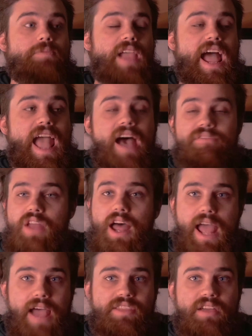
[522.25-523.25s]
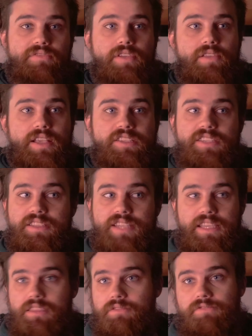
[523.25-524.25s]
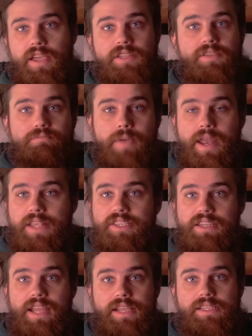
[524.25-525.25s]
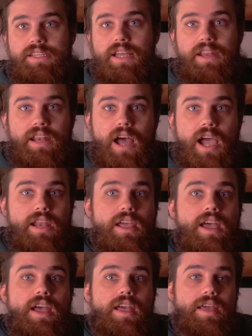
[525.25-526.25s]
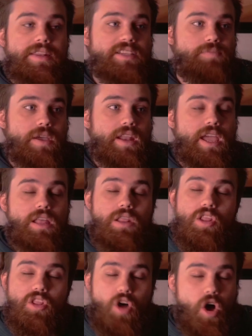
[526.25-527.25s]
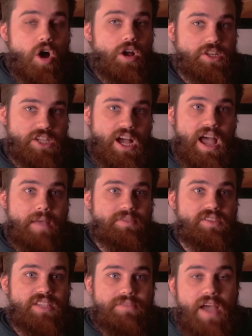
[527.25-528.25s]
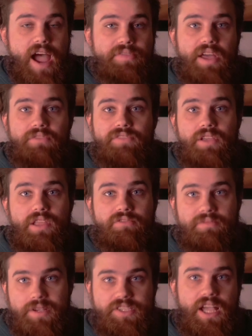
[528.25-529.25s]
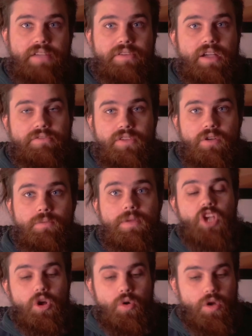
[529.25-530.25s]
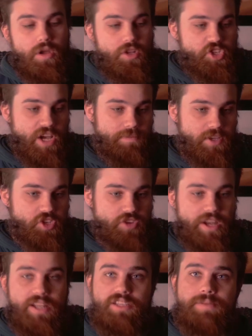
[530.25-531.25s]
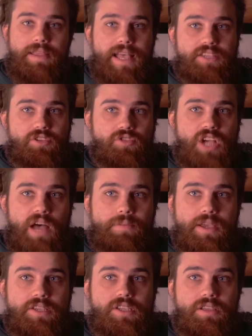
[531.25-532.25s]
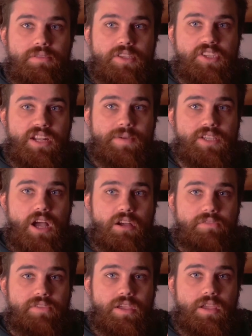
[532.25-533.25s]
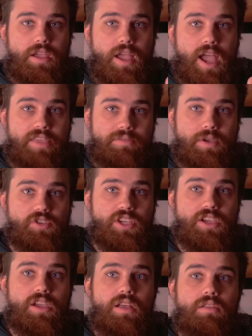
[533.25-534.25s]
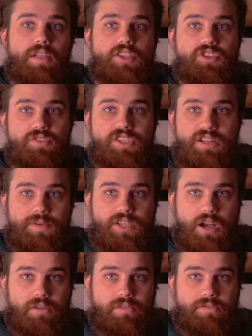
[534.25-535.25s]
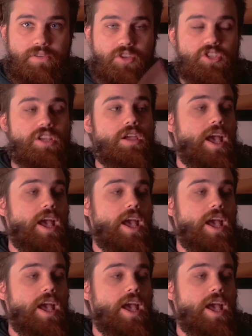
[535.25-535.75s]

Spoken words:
I have not had that feeling since like The Phantom Menace in 1999. It has been a long time since I've had that feeling from a sci-fi film. So, jumping straight into my last two topics, the cinematography and the music. Let's do the cinematography first.